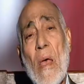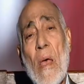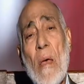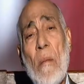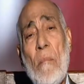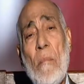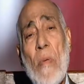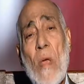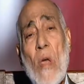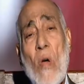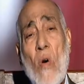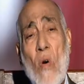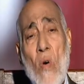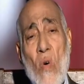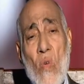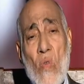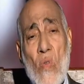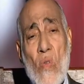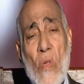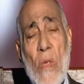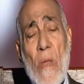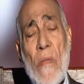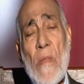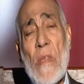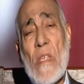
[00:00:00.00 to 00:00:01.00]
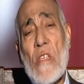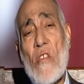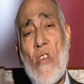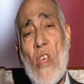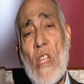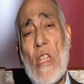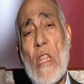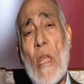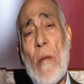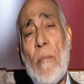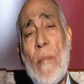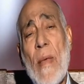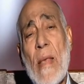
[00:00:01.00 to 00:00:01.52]
because this
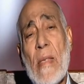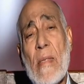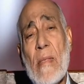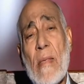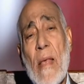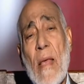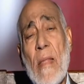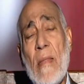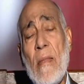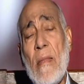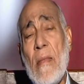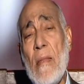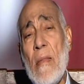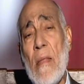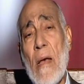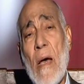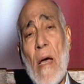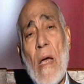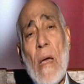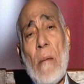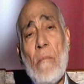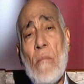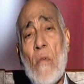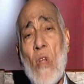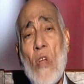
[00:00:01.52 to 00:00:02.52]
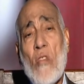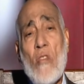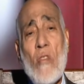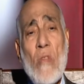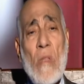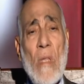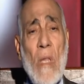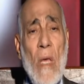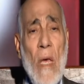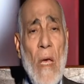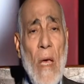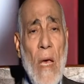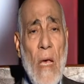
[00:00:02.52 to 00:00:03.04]
gentleman said, I am not
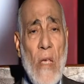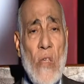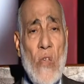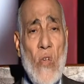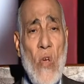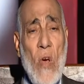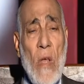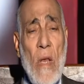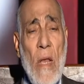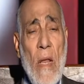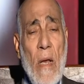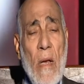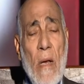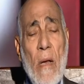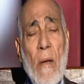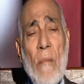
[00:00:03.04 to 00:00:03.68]
a scholar